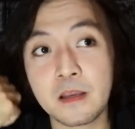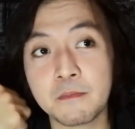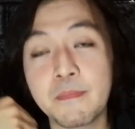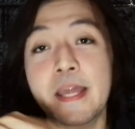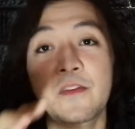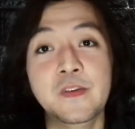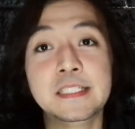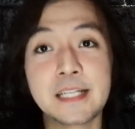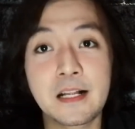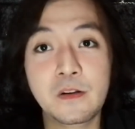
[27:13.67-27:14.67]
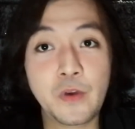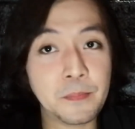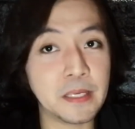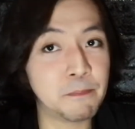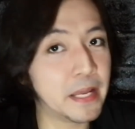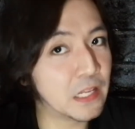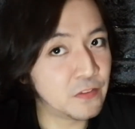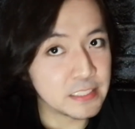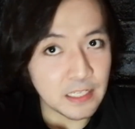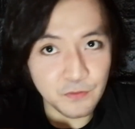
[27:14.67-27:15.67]
Beneficial, we mean
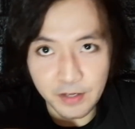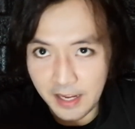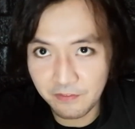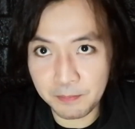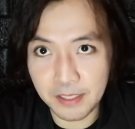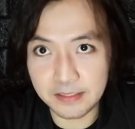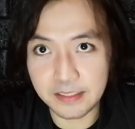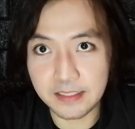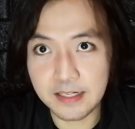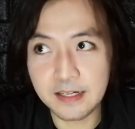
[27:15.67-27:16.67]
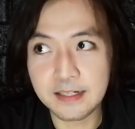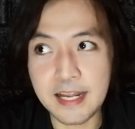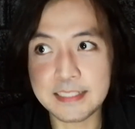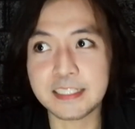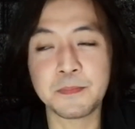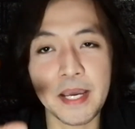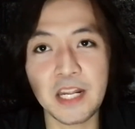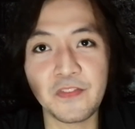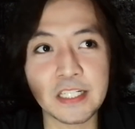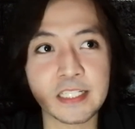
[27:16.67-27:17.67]
beneficial for everybody, not just
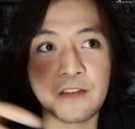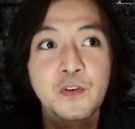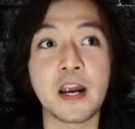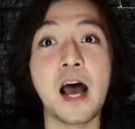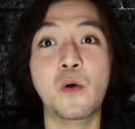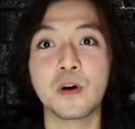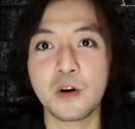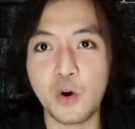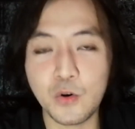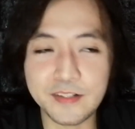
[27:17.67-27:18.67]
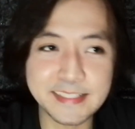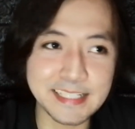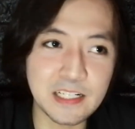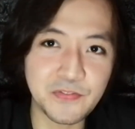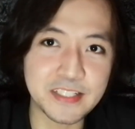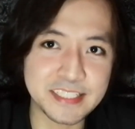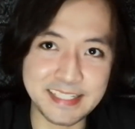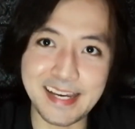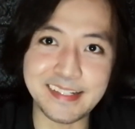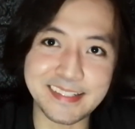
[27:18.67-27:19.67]
beneficial for our own selfish
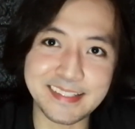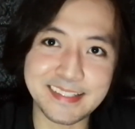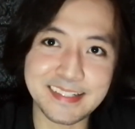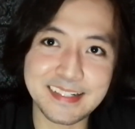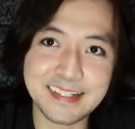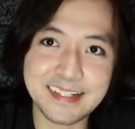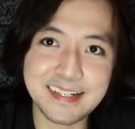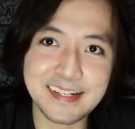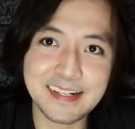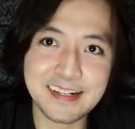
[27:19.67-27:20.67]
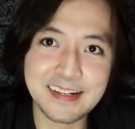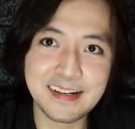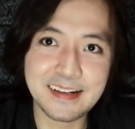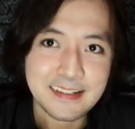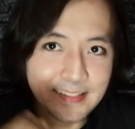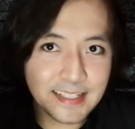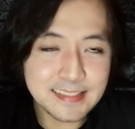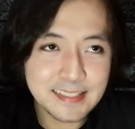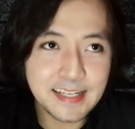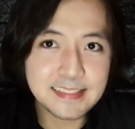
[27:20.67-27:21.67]
gains.
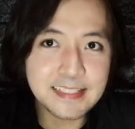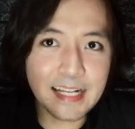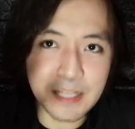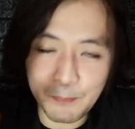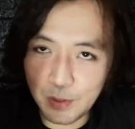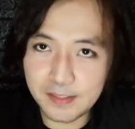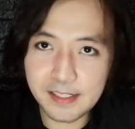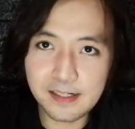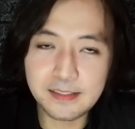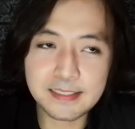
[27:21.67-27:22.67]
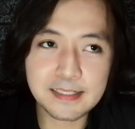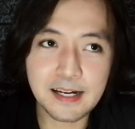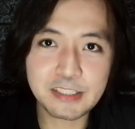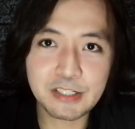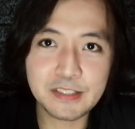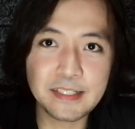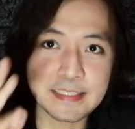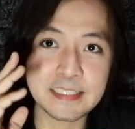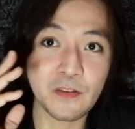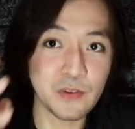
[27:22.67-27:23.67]
This is not a political discussion,
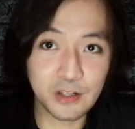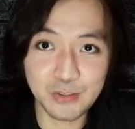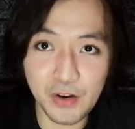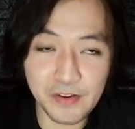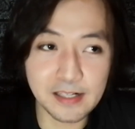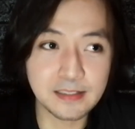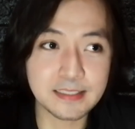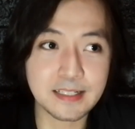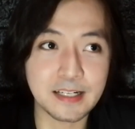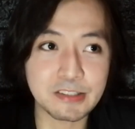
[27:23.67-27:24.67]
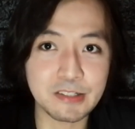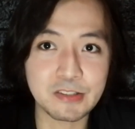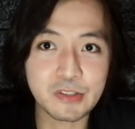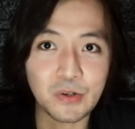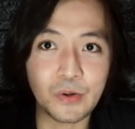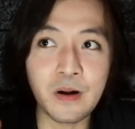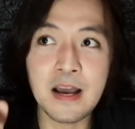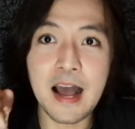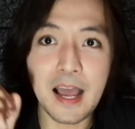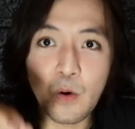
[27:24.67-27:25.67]
this is a philosophical discussion. So
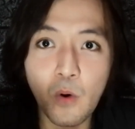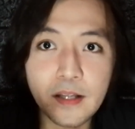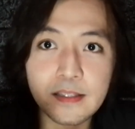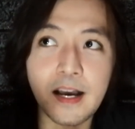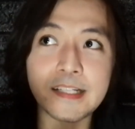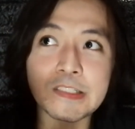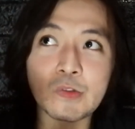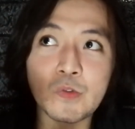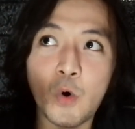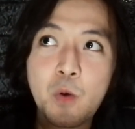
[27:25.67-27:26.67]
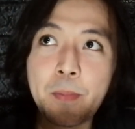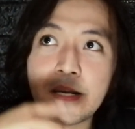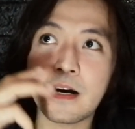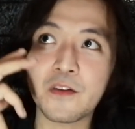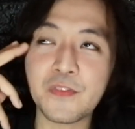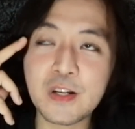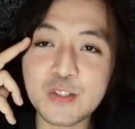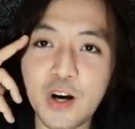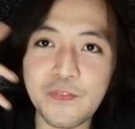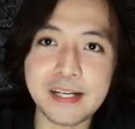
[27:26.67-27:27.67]
I want us to open our
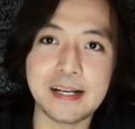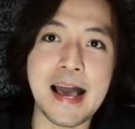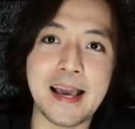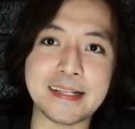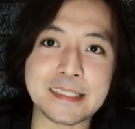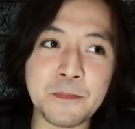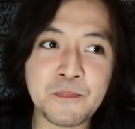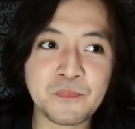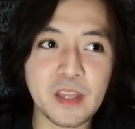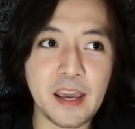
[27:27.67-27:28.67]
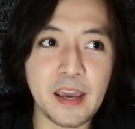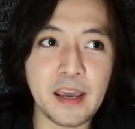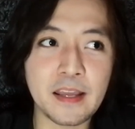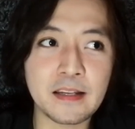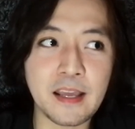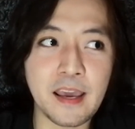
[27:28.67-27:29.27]
philosophical eyes and